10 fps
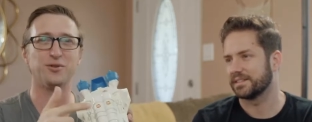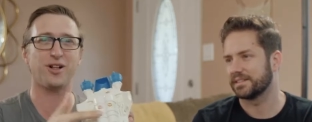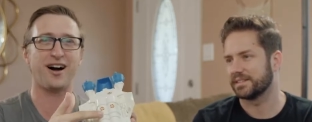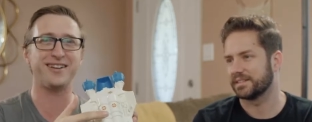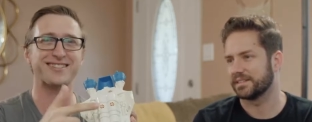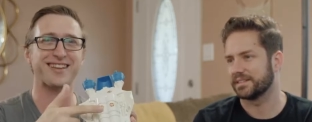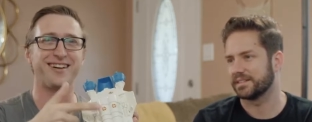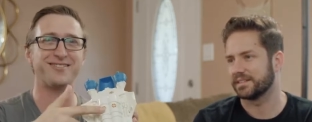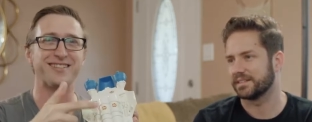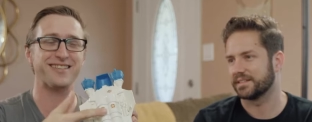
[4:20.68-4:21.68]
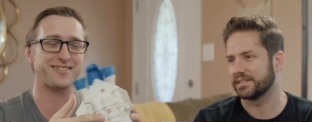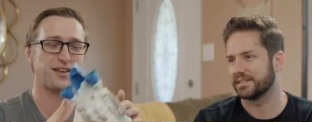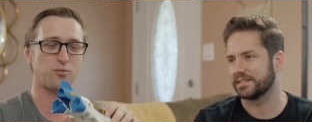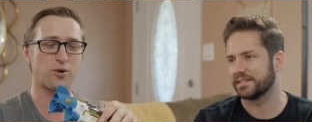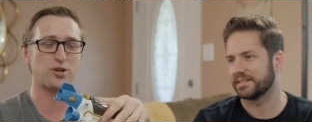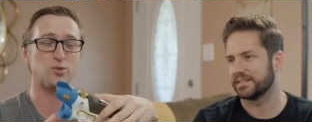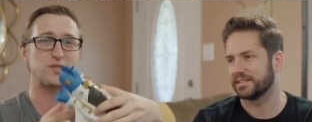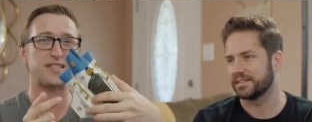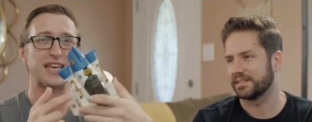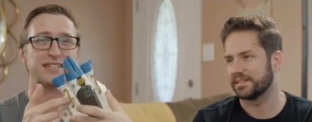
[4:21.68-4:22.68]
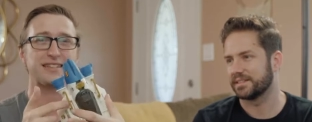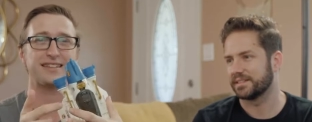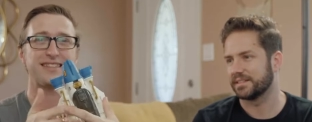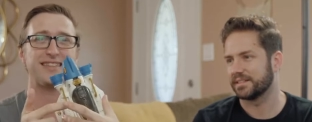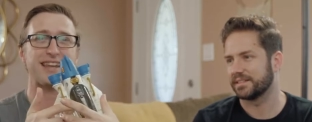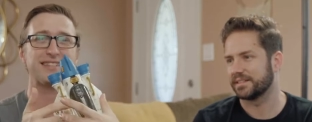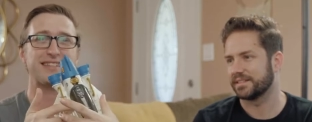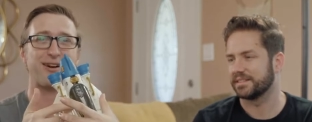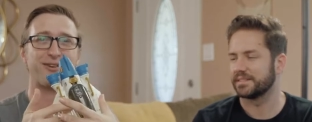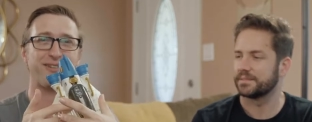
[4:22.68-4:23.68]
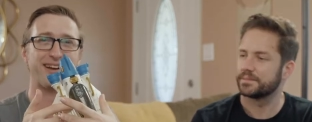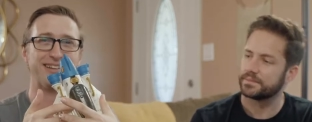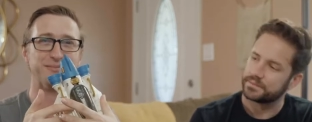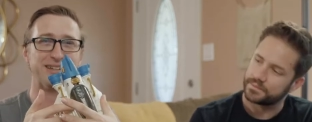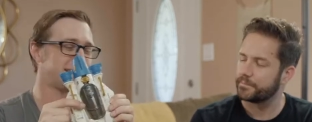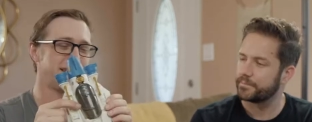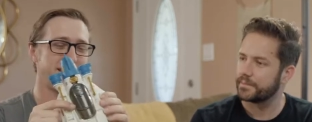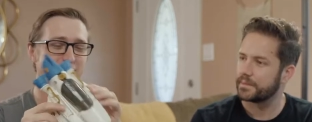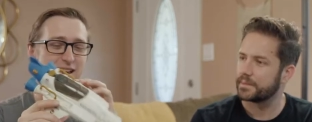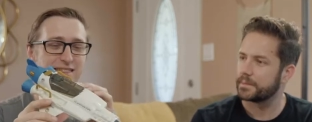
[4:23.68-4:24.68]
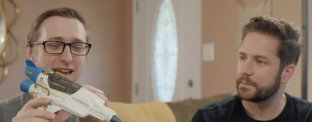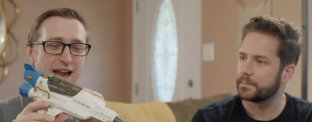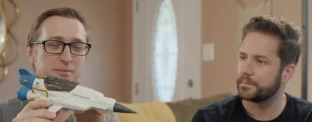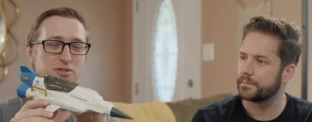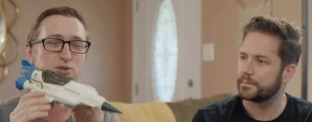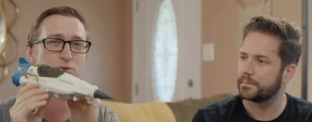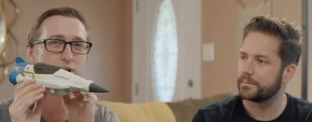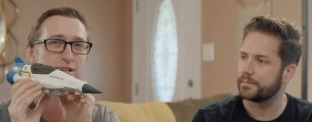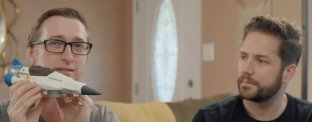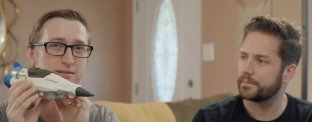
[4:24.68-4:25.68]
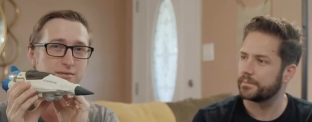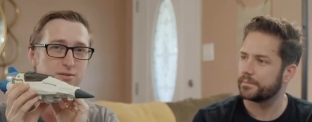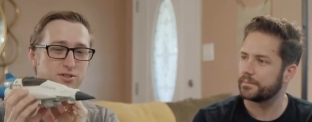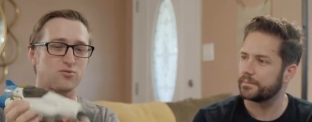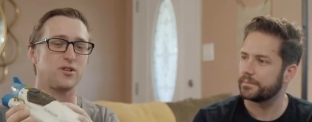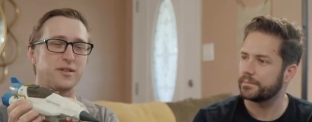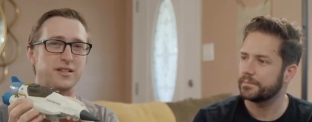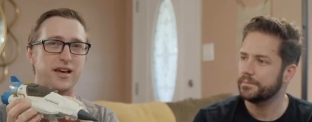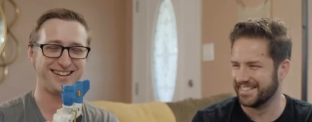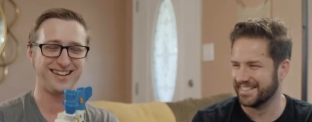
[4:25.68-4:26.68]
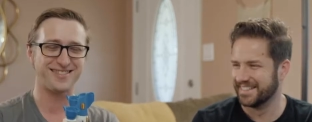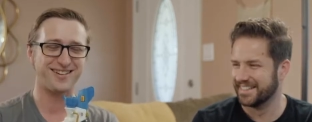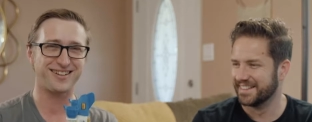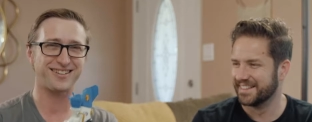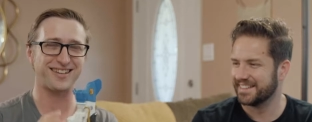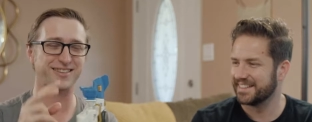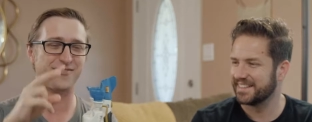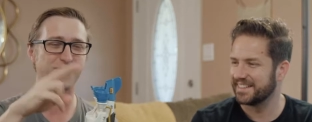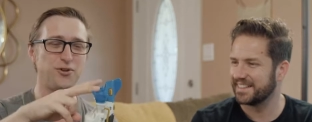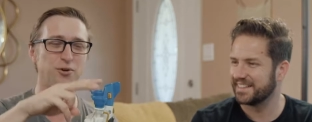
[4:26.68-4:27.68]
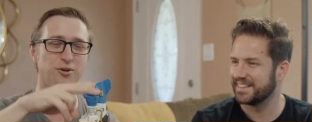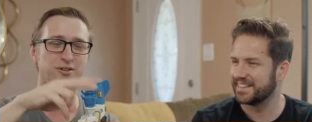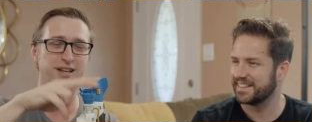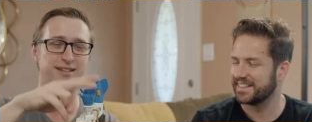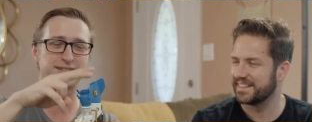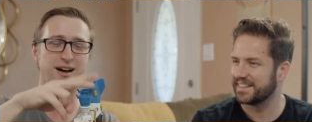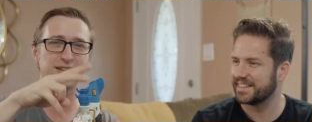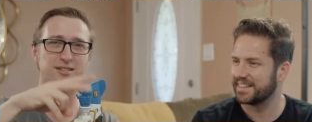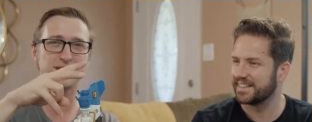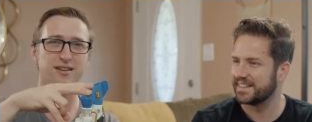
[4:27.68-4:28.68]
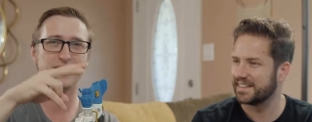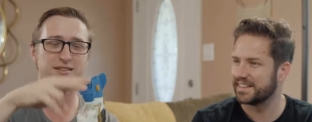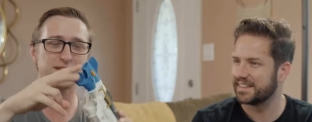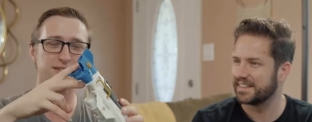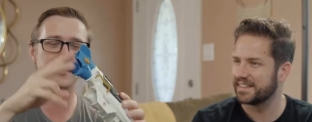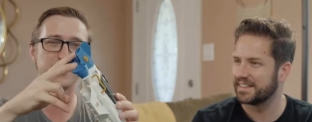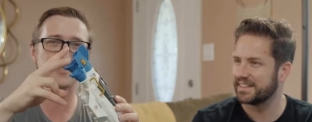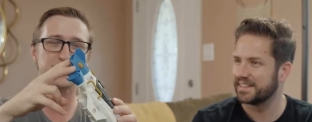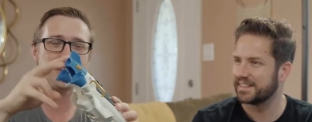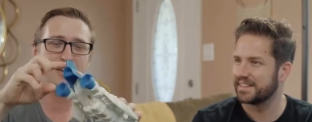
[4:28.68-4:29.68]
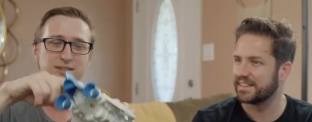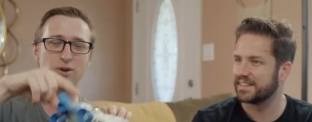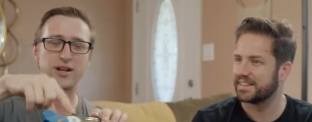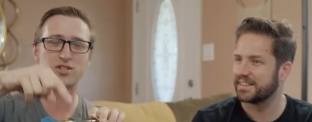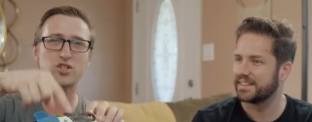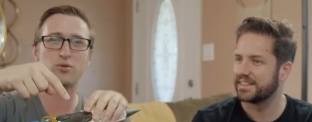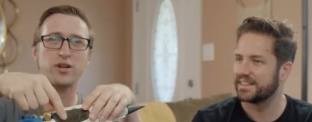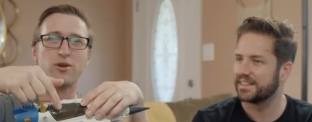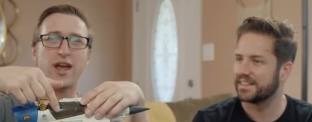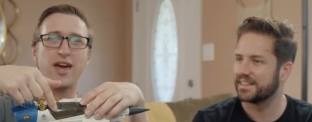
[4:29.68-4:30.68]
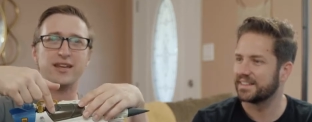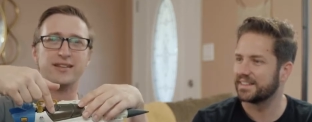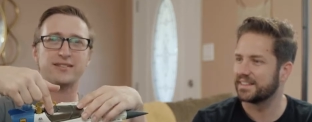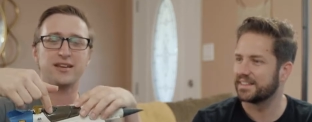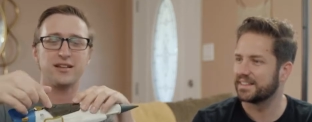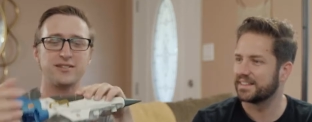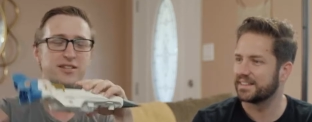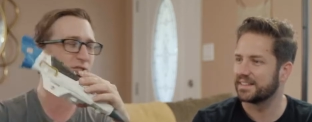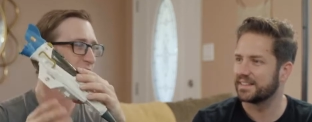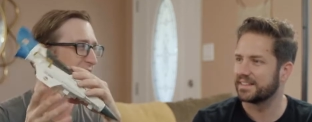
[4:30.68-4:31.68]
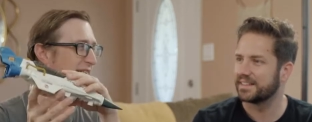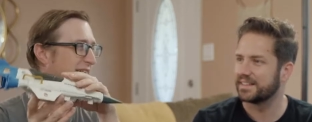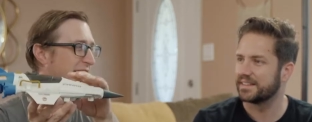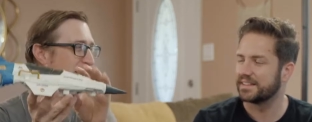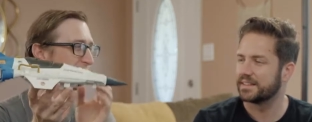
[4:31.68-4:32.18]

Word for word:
Speaker 1: lodge is underneath where you sit. That is terrifying to me. If anything happens, you are extremely dead. Thirdly, the fuel exhaust, this is right next to where your head is. Let's say you're trying to take a nap. You're